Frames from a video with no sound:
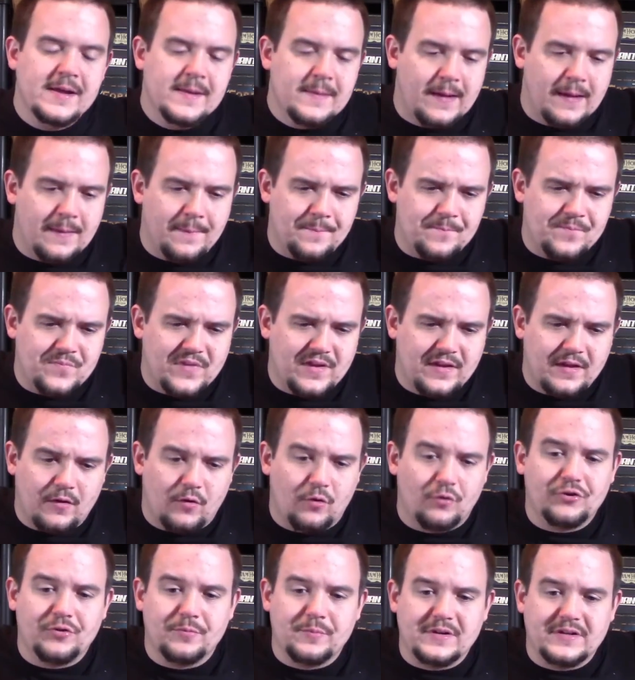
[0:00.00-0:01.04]
And
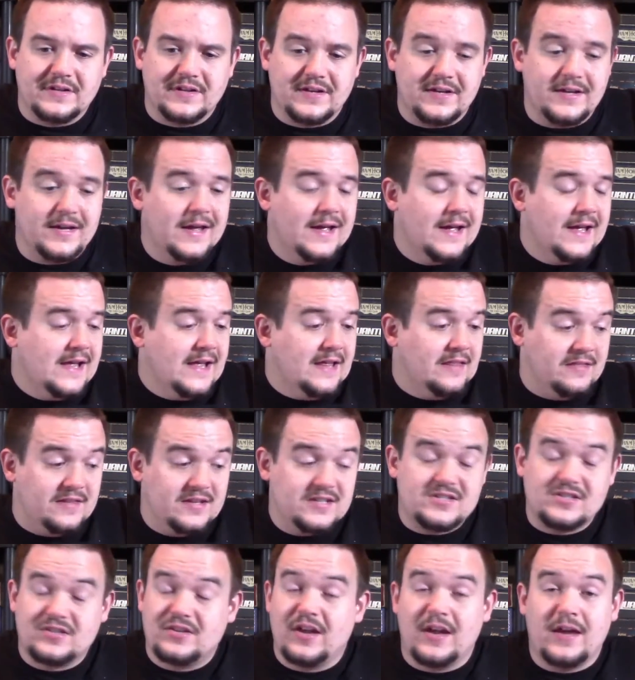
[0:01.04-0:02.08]
ultimately,
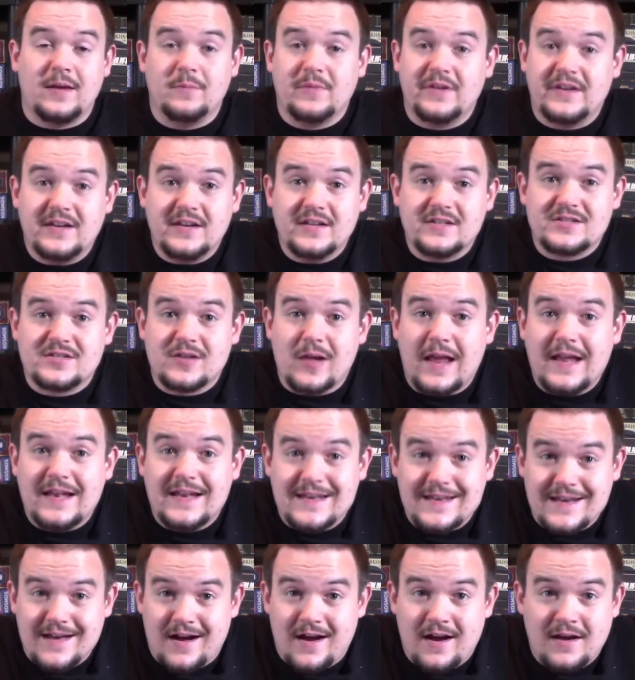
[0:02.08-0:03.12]
this game gets a
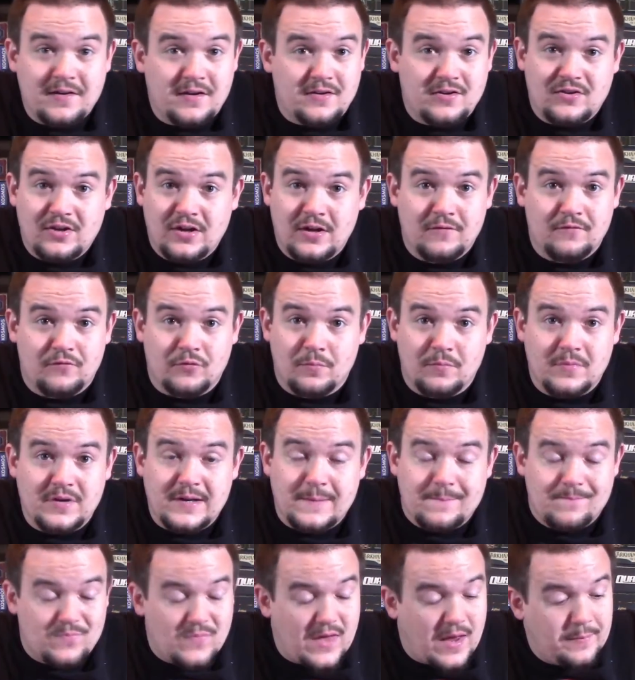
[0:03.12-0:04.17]
9 out of 10 from
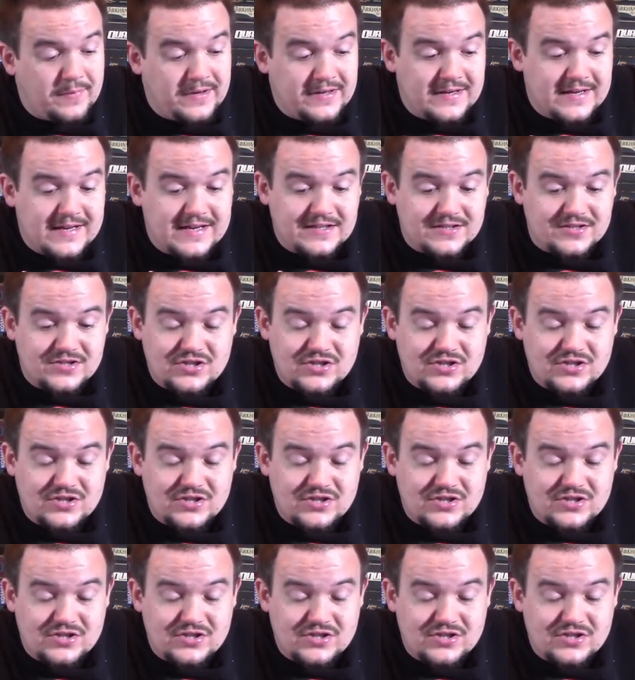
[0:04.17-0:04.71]
me. I mean, it's